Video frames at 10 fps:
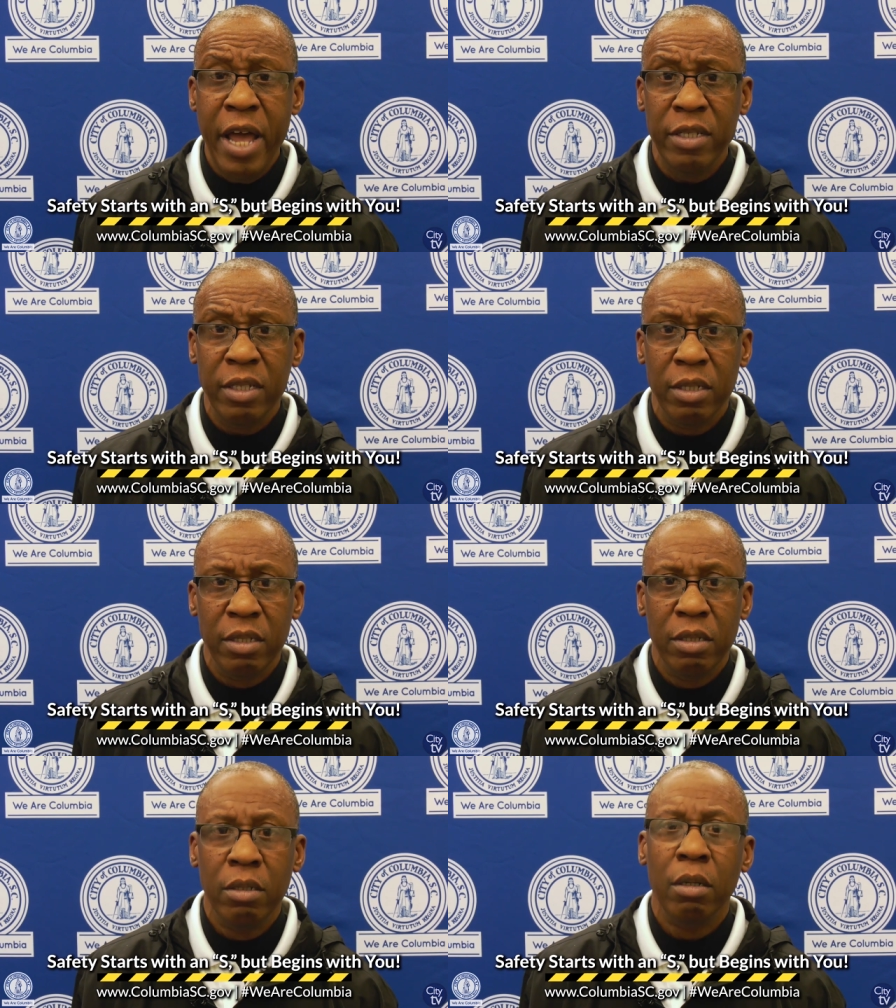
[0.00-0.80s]
S,
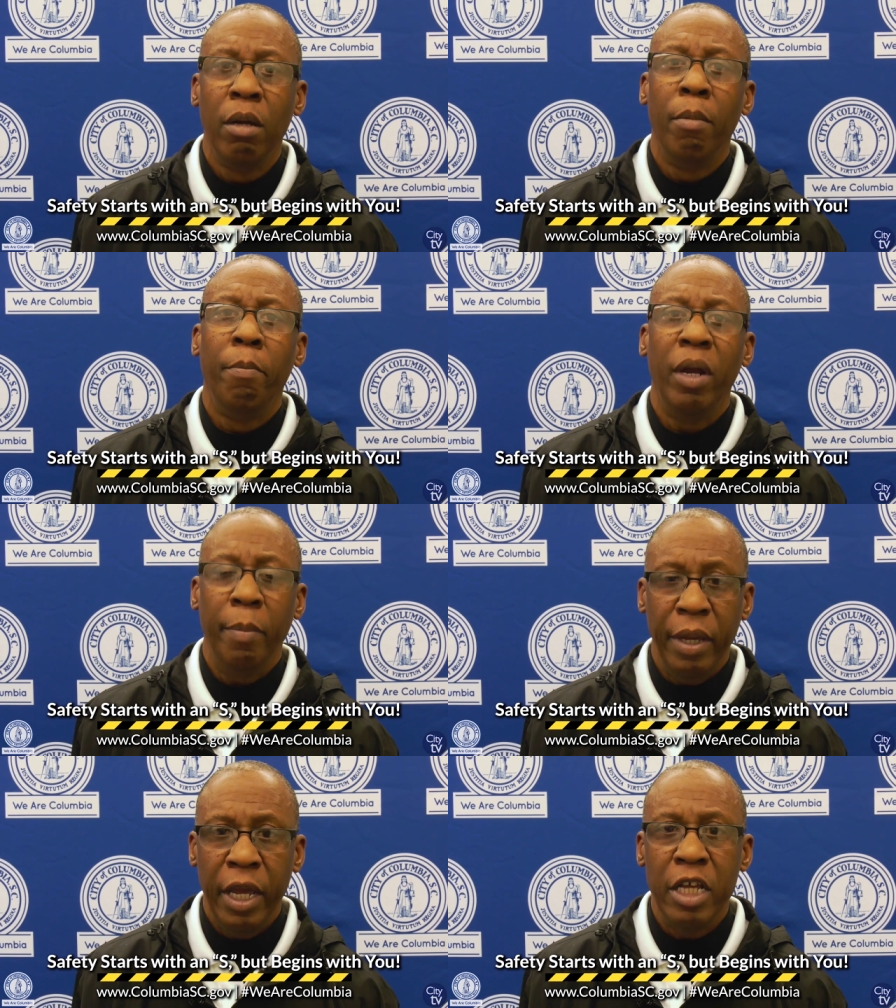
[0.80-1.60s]
but it
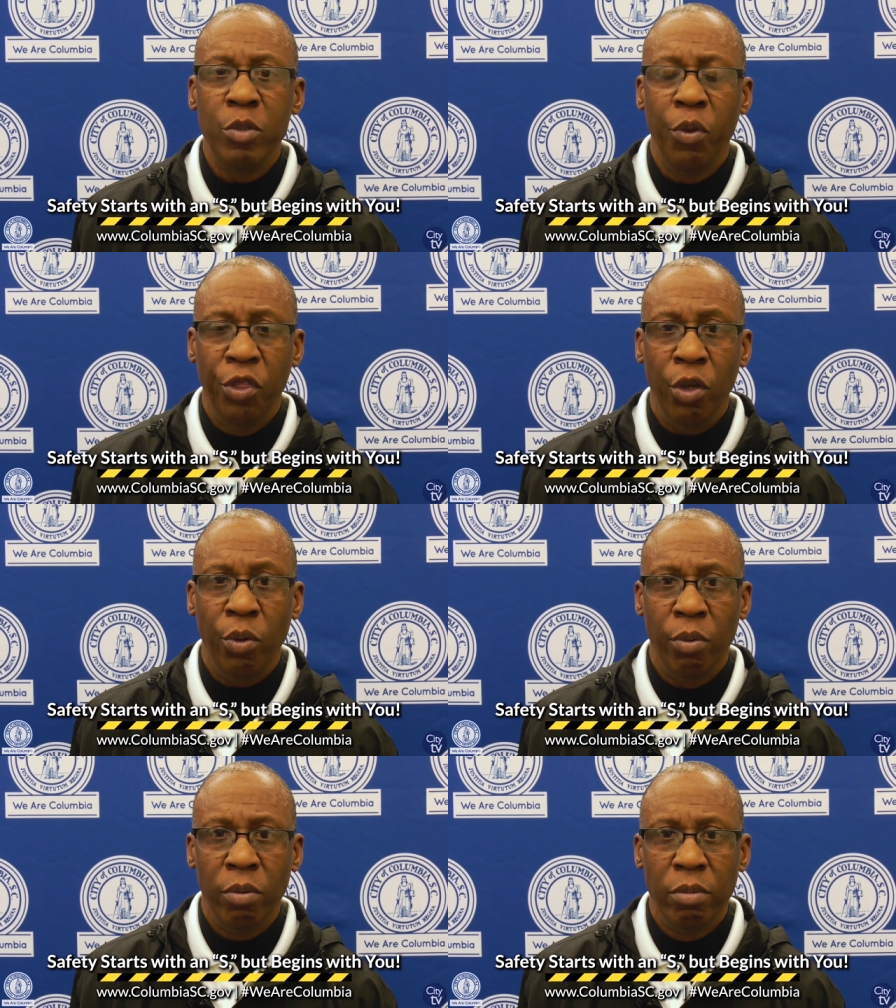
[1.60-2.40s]
begins with you.
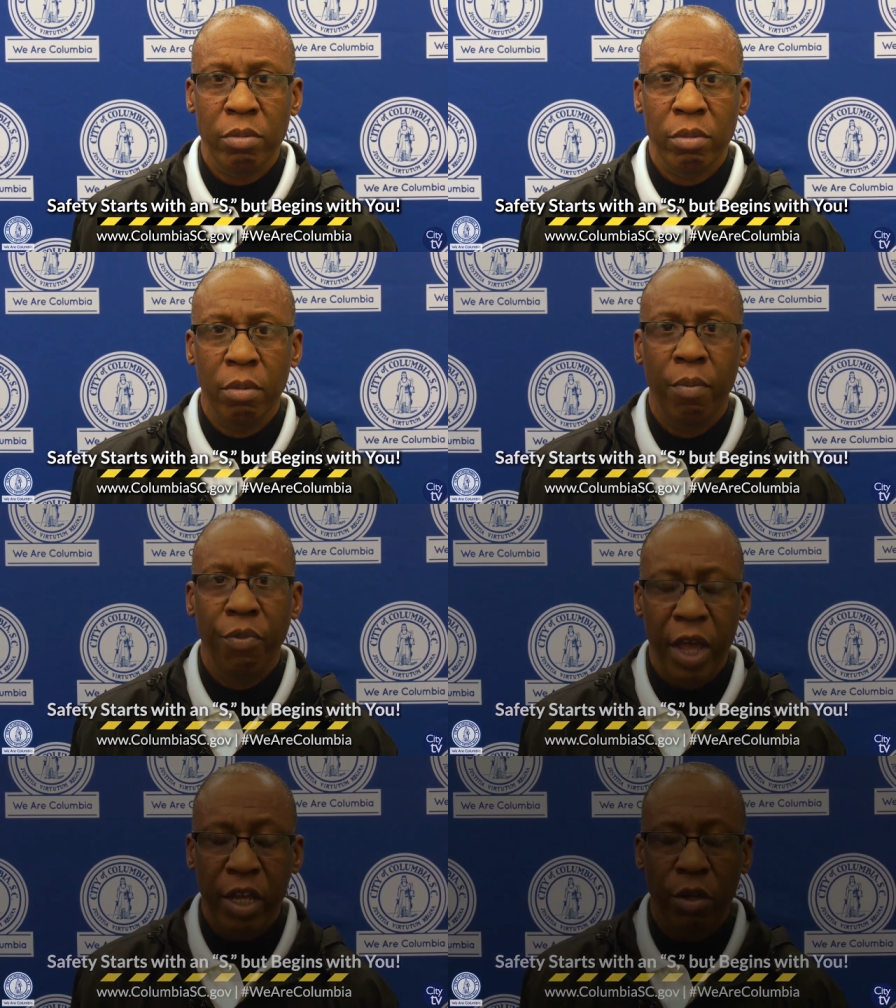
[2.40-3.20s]

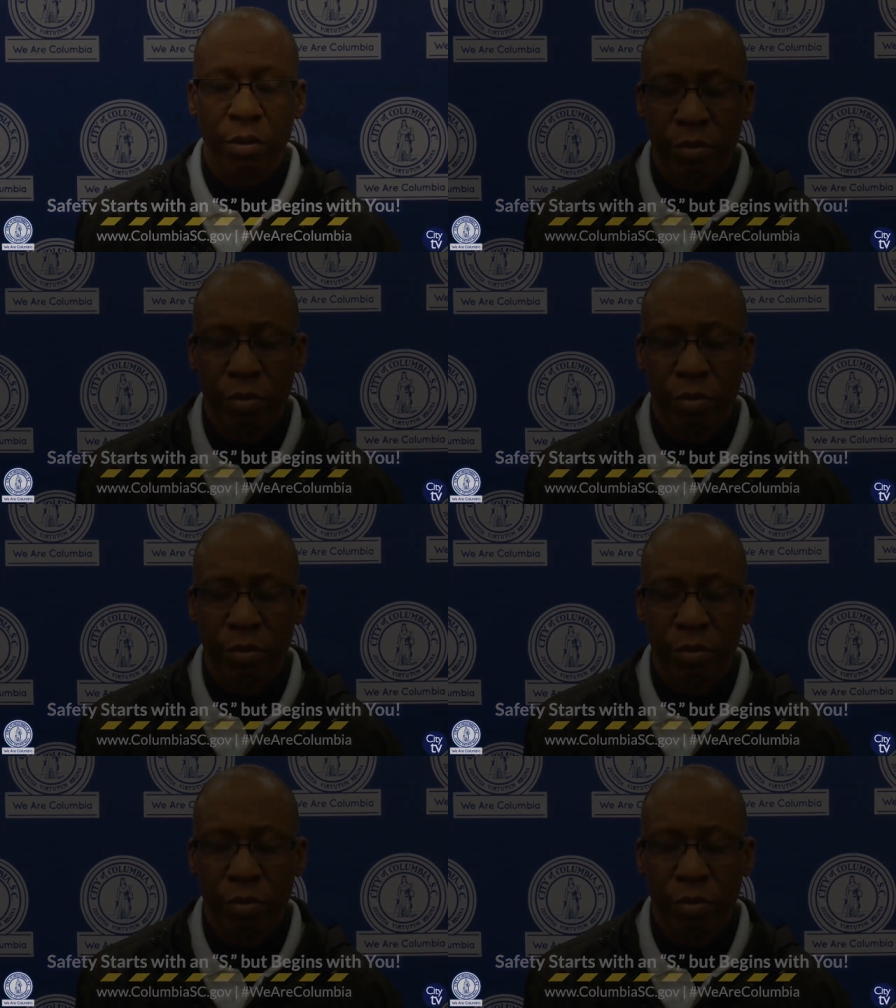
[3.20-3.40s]
Thank you.